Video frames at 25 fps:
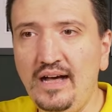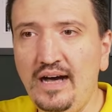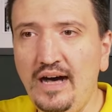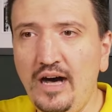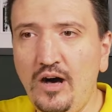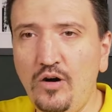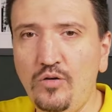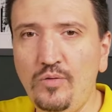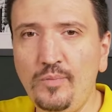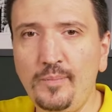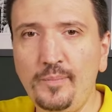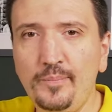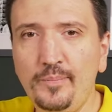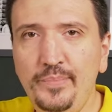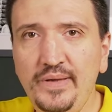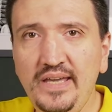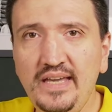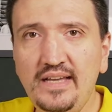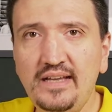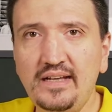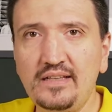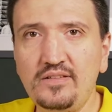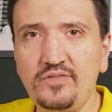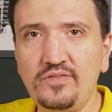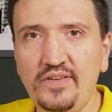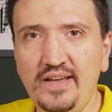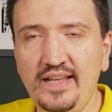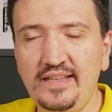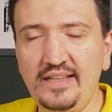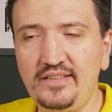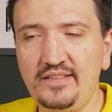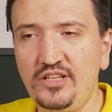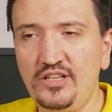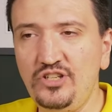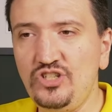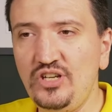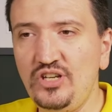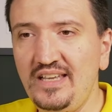how big
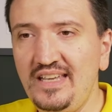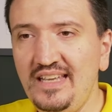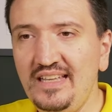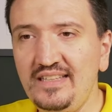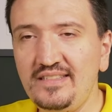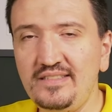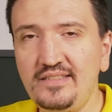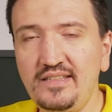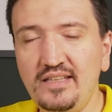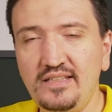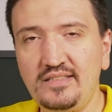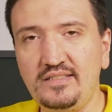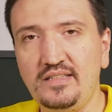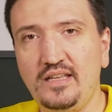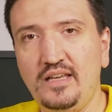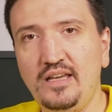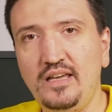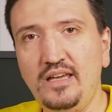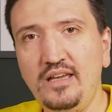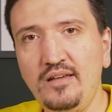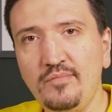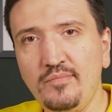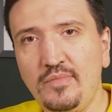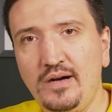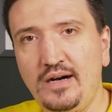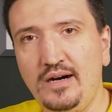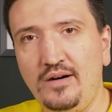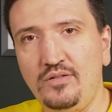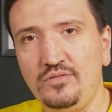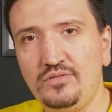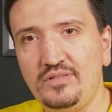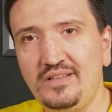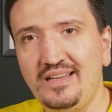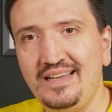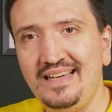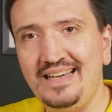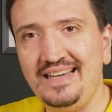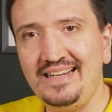advantage is this
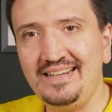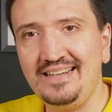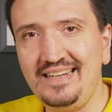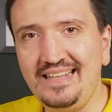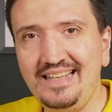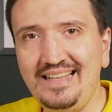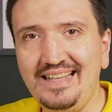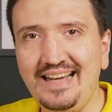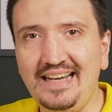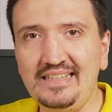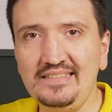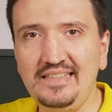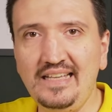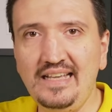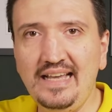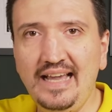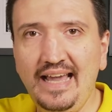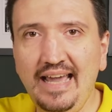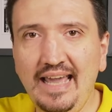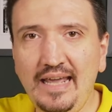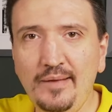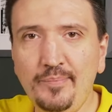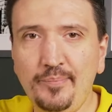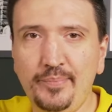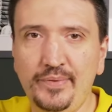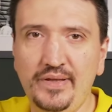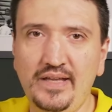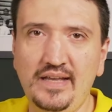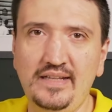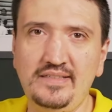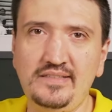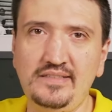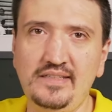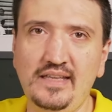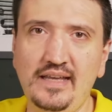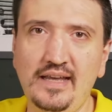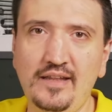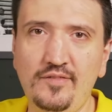E-mount regarding
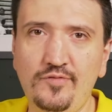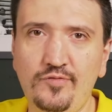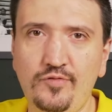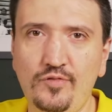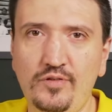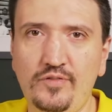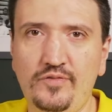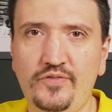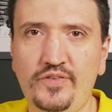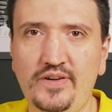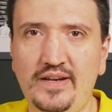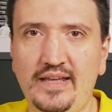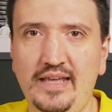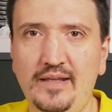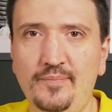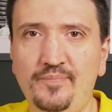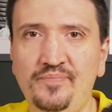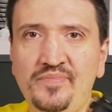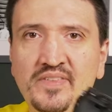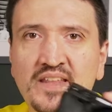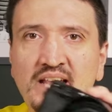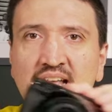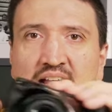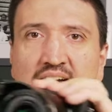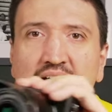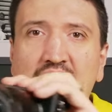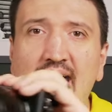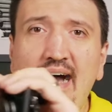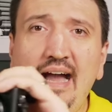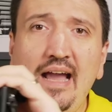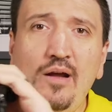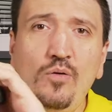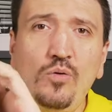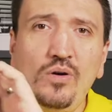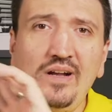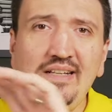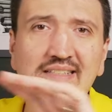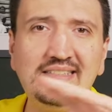APS-C and full frame.
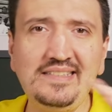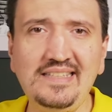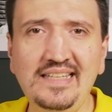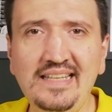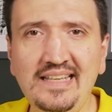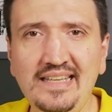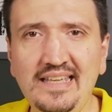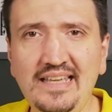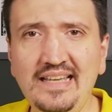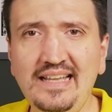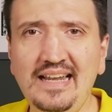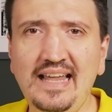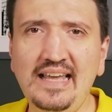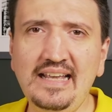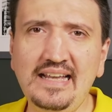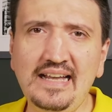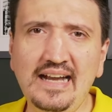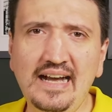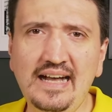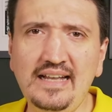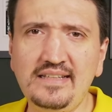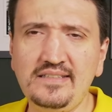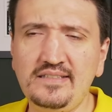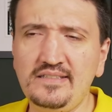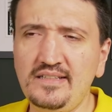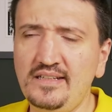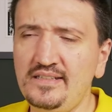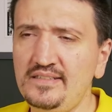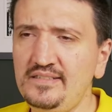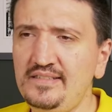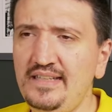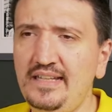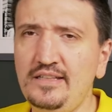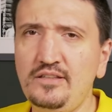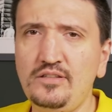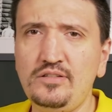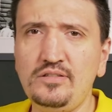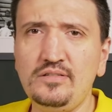I was thinking like others
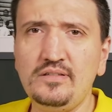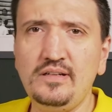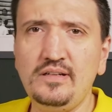that